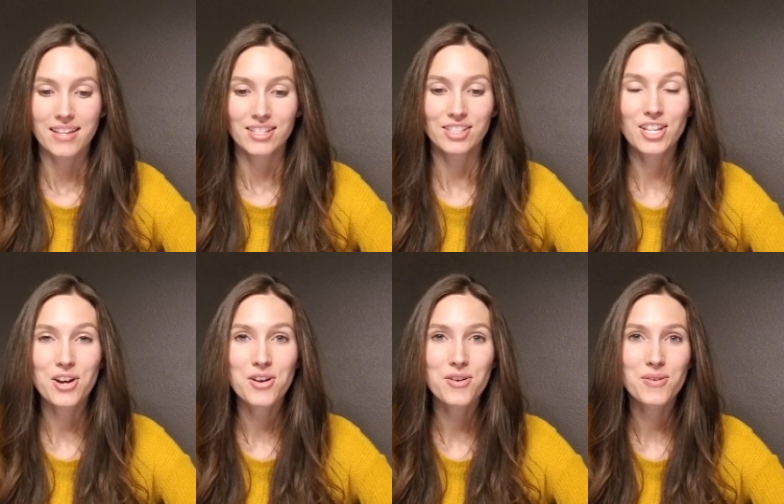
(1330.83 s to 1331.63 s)

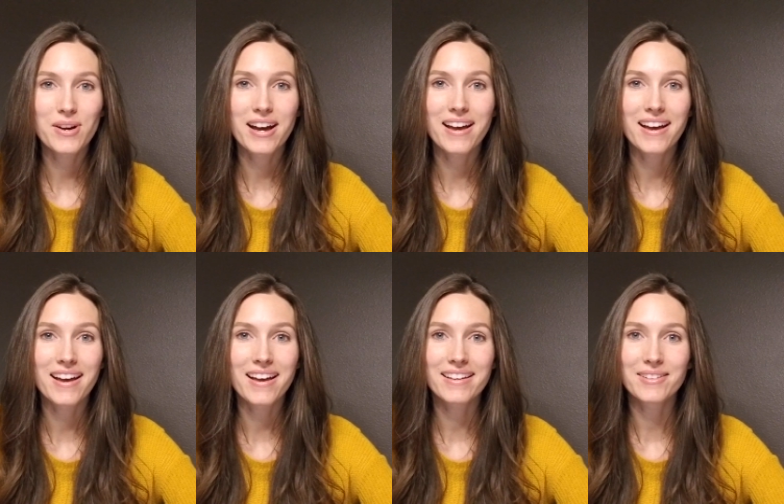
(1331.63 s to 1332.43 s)
So,
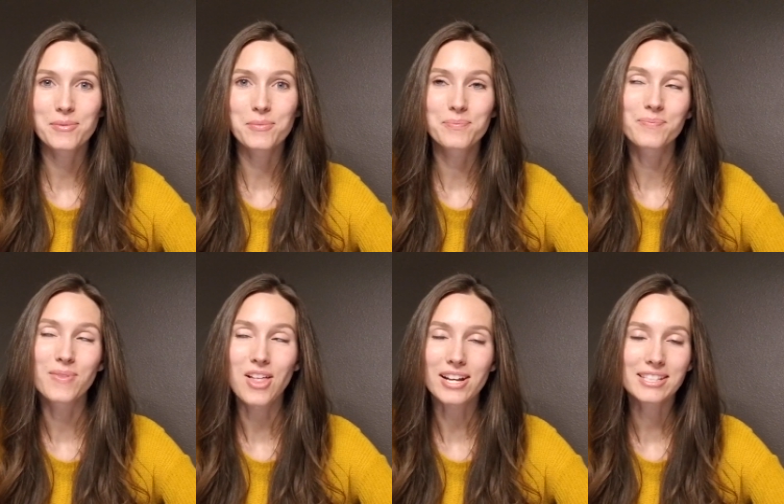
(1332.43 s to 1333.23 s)

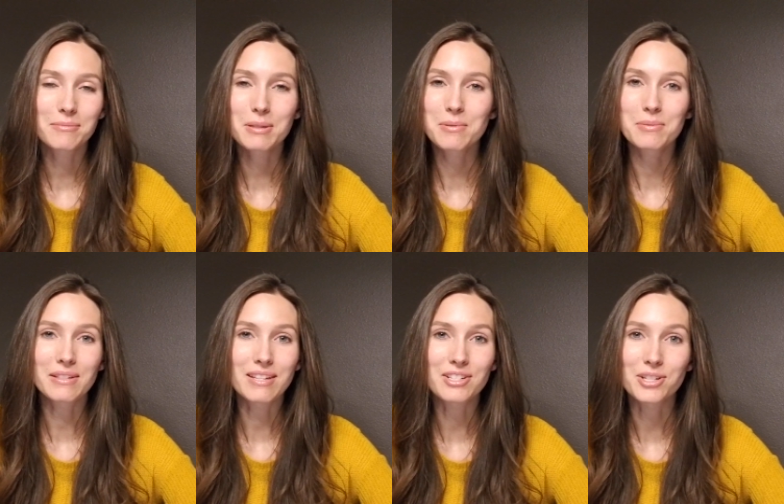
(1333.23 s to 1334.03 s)
lots of people
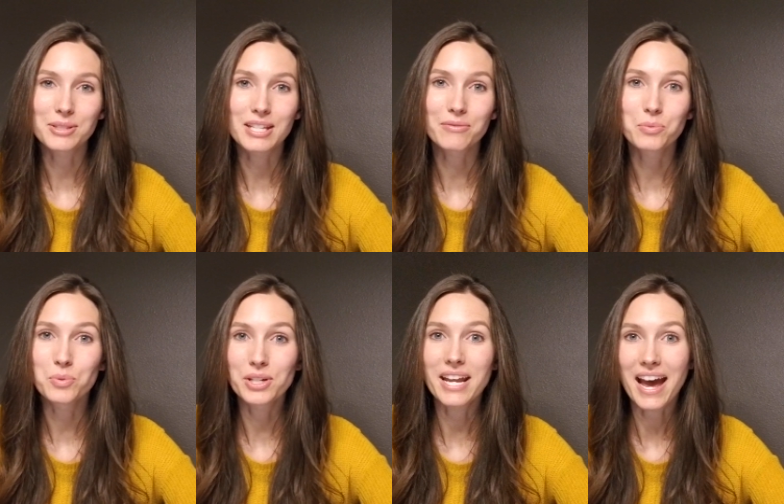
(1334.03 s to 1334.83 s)
believe that Joseph
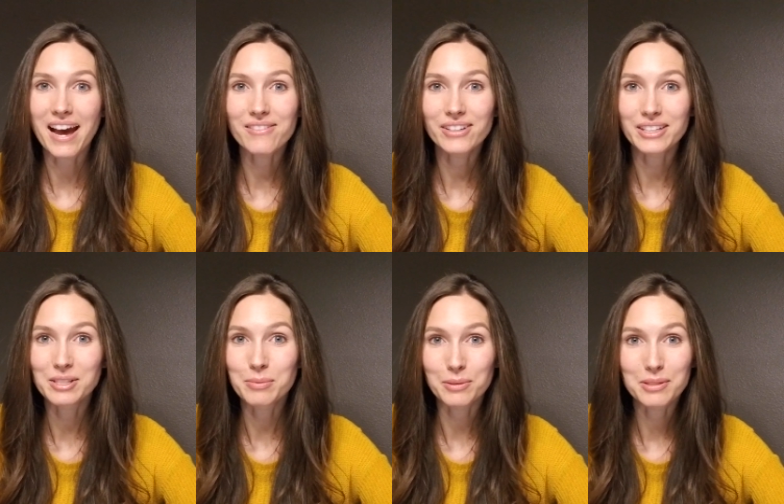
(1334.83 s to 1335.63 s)
would have
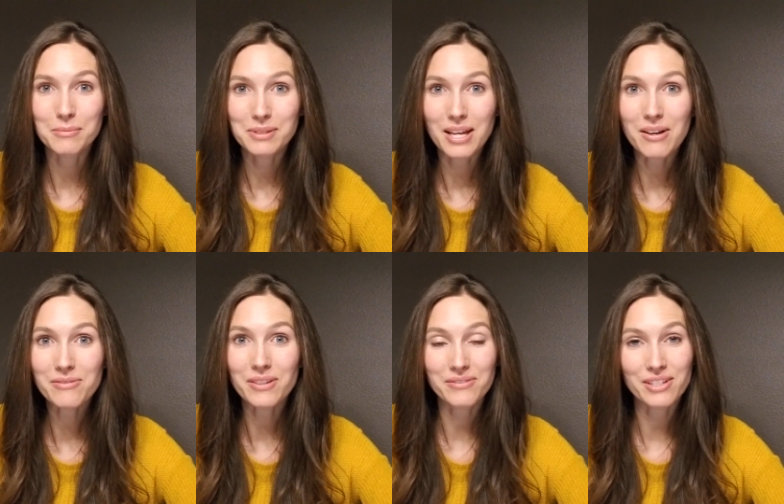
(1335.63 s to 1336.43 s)
exposed himself
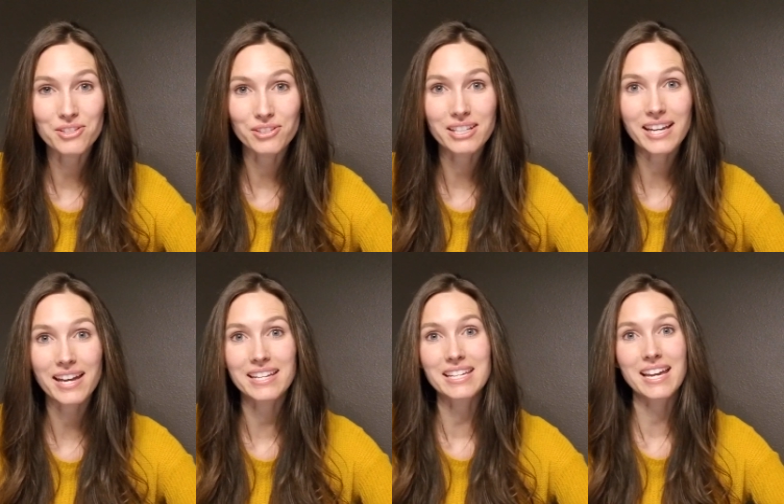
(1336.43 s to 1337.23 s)
eventually had
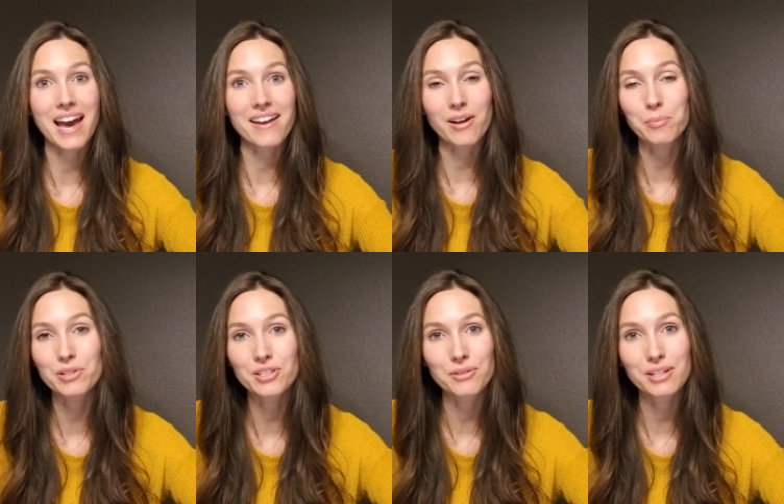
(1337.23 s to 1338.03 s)
he had
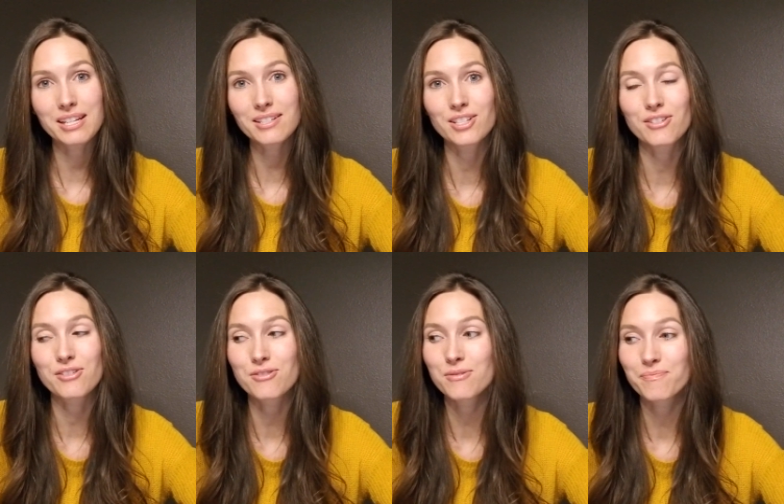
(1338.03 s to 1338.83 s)
opportunity
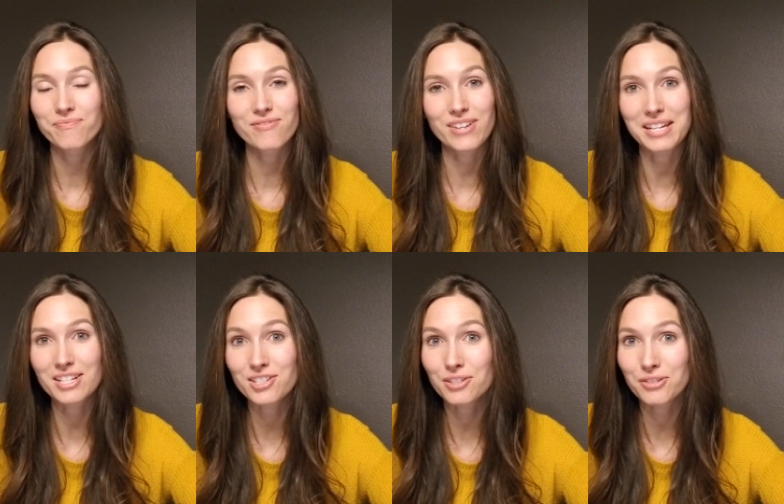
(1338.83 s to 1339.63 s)
to
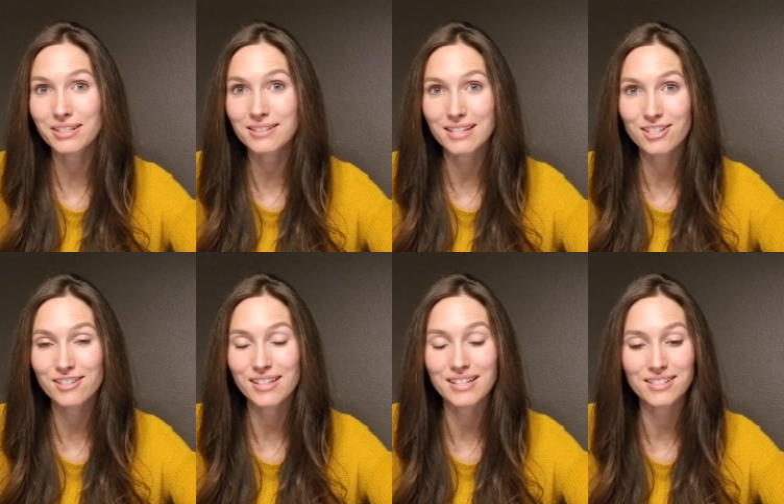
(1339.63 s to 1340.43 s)
finish the translation
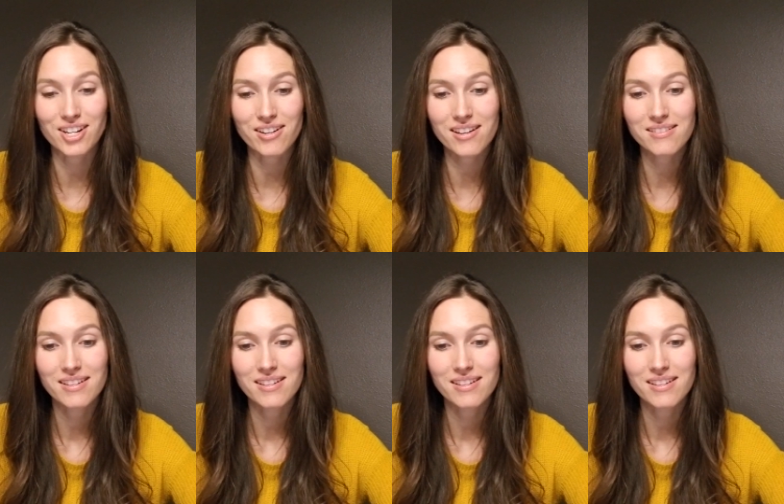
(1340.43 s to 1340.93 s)
that he started.